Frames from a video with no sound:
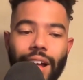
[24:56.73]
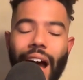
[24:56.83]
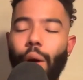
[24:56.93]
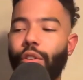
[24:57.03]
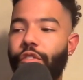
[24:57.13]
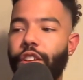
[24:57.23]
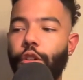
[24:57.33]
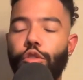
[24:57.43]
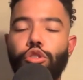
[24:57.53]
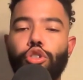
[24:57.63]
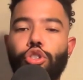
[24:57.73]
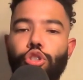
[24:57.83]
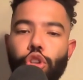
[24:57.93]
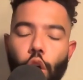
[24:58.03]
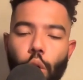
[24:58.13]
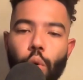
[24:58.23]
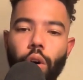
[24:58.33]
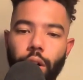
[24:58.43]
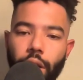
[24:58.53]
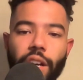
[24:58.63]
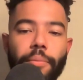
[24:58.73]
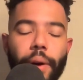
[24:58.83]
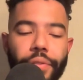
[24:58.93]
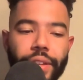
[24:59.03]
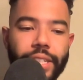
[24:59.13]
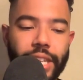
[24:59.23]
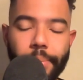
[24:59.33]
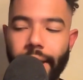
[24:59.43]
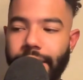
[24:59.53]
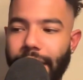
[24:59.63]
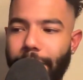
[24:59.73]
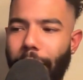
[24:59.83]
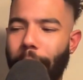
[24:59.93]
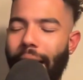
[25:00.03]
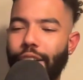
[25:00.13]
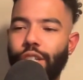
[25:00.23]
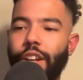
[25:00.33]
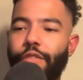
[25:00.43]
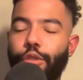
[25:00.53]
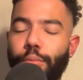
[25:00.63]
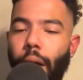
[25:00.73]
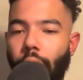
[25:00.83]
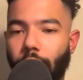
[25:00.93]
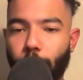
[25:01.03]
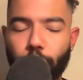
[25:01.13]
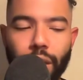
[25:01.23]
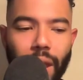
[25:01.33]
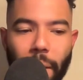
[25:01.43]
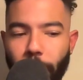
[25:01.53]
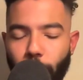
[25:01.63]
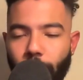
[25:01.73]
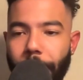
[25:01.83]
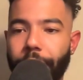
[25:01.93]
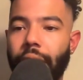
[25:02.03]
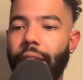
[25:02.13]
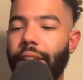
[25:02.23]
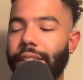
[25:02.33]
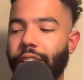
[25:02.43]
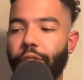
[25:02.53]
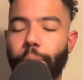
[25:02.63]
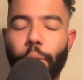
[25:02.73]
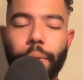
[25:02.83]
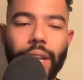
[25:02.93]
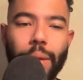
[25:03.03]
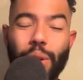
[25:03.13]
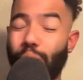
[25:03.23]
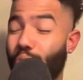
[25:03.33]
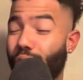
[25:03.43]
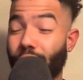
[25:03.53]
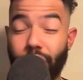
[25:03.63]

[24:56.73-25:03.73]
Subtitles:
I would feel so good about this D-backs team. Imagine if it was Montgomery in game three, and then instead of a bullpen game, you had Brandon